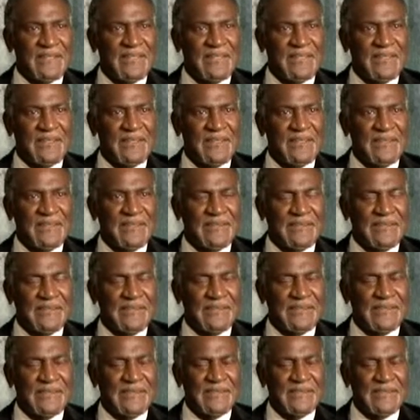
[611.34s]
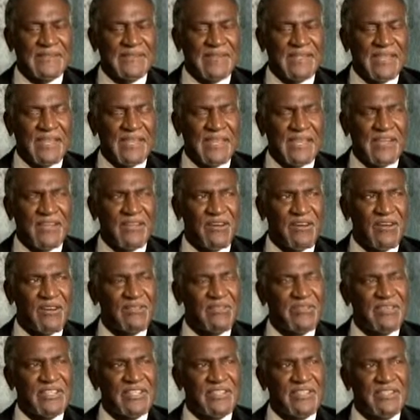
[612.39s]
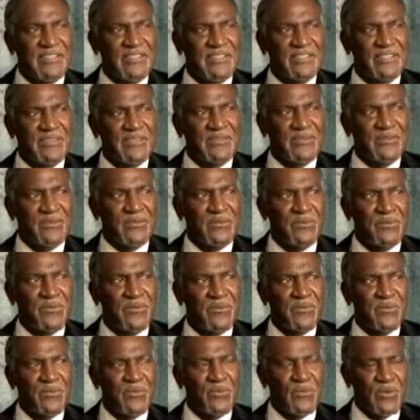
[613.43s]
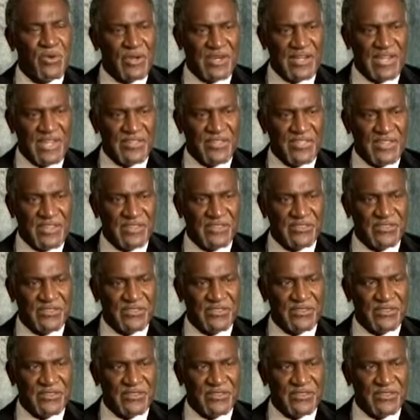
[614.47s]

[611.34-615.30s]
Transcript: he had awfully good work ethic.